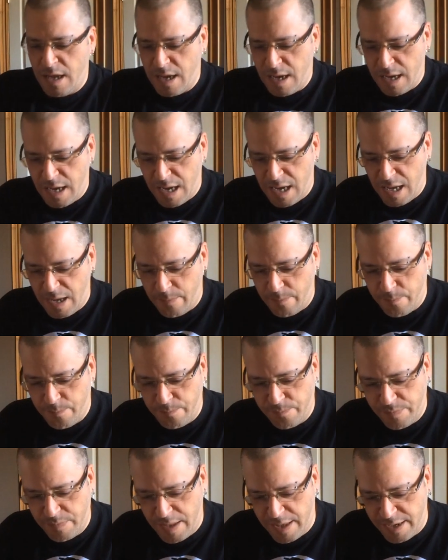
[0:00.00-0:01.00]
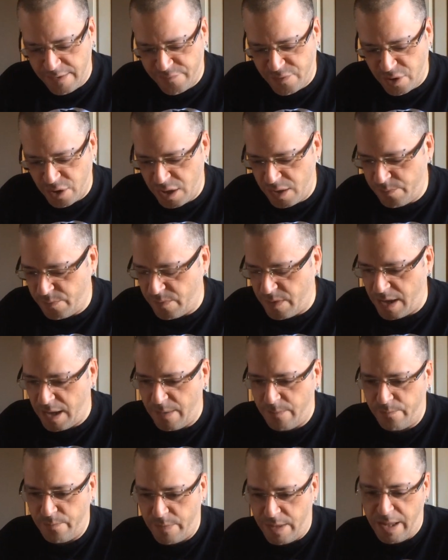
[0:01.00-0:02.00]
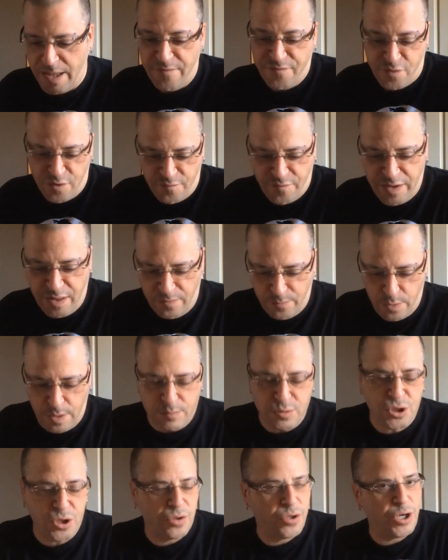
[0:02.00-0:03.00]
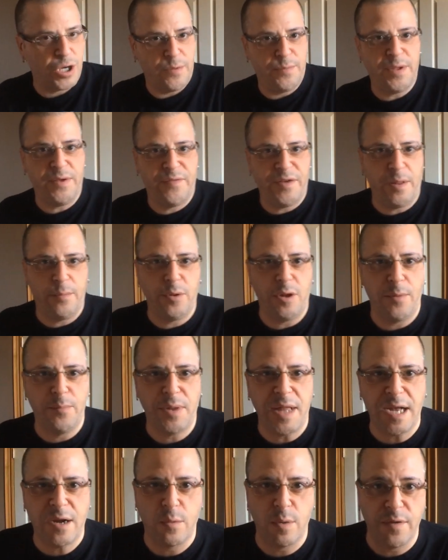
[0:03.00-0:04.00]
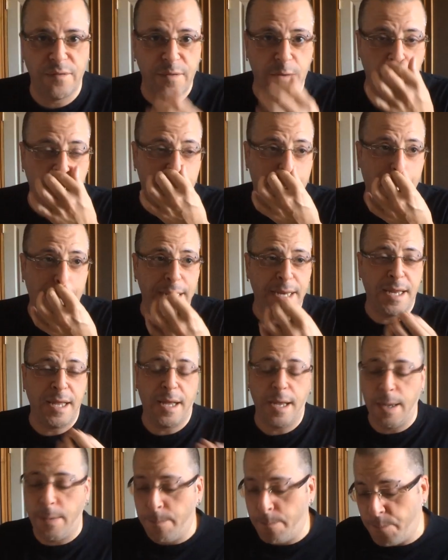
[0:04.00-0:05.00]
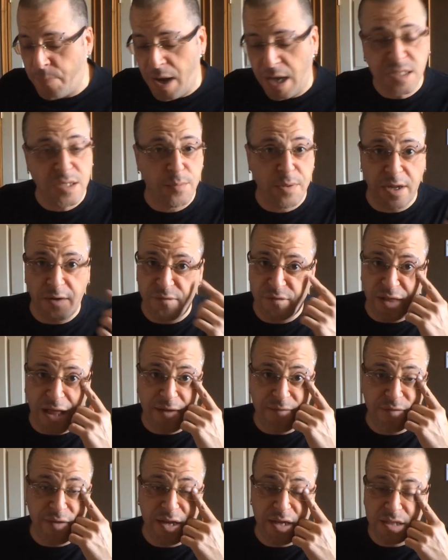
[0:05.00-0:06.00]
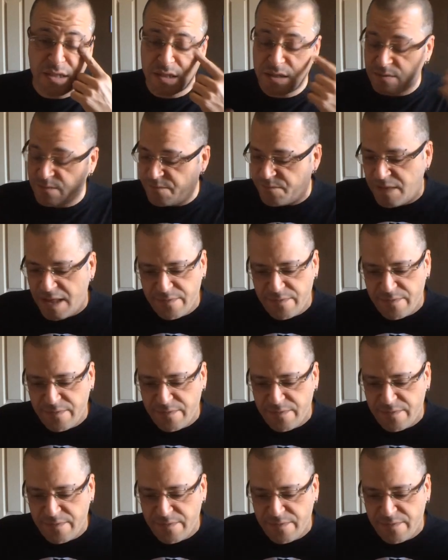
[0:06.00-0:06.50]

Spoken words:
And if they're available, I'm sure they're going to be available on Black River and possibly on Flatface.